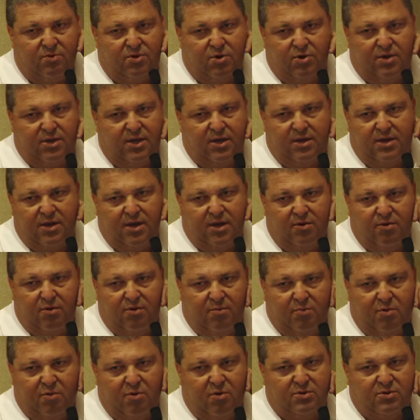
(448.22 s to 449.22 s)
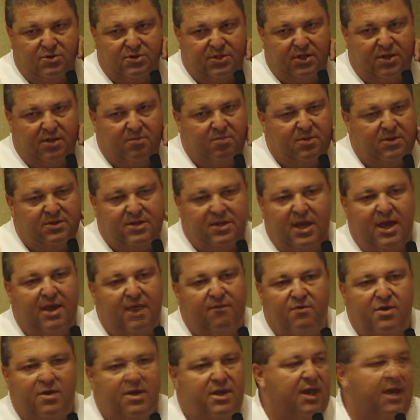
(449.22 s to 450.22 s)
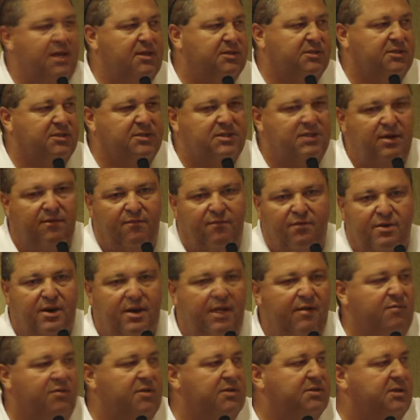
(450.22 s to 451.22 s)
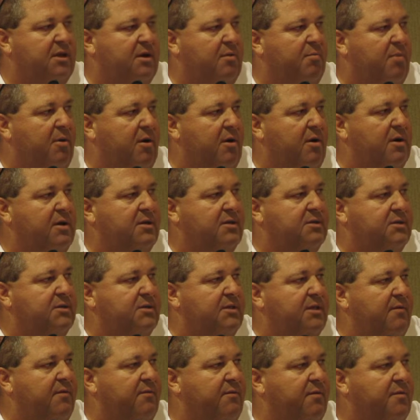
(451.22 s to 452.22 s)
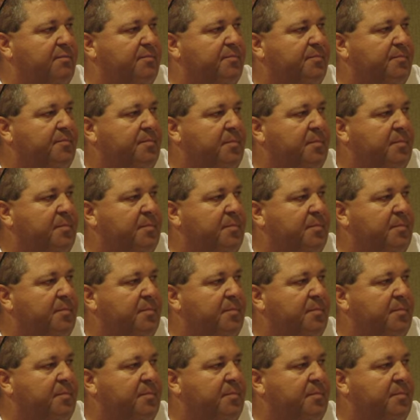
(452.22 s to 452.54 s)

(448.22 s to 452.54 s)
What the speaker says: cookie cutter approach that can be to every case is different. Every set of parties is different.